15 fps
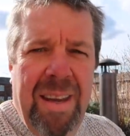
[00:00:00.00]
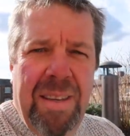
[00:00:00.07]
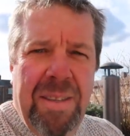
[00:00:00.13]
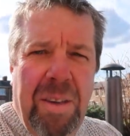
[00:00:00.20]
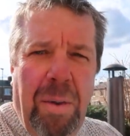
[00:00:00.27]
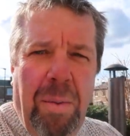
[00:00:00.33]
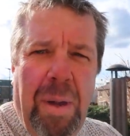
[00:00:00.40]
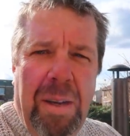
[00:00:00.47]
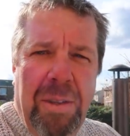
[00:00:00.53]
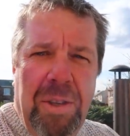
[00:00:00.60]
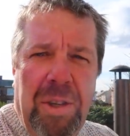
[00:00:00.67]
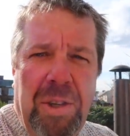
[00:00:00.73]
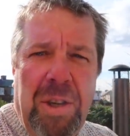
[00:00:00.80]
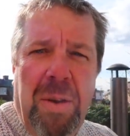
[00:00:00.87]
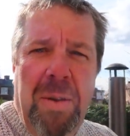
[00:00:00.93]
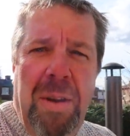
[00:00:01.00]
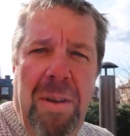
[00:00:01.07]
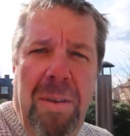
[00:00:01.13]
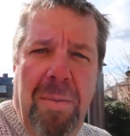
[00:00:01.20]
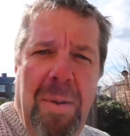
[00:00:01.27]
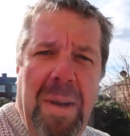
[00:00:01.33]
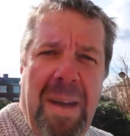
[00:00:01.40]
So I'll just show
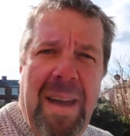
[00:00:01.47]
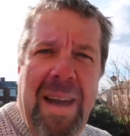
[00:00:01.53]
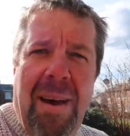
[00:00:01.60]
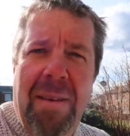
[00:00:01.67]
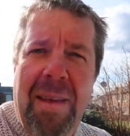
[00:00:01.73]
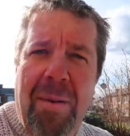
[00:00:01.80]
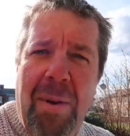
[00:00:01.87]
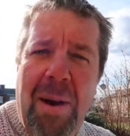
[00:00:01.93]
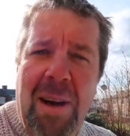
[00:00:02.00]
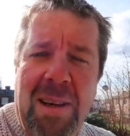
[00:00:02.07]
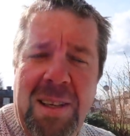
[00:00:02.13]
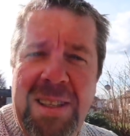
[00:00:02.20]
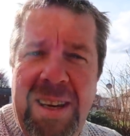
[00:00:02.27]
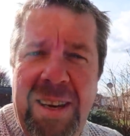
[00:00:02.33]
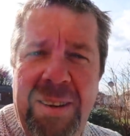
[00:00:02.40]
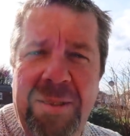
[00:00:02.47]
you uh, how that works.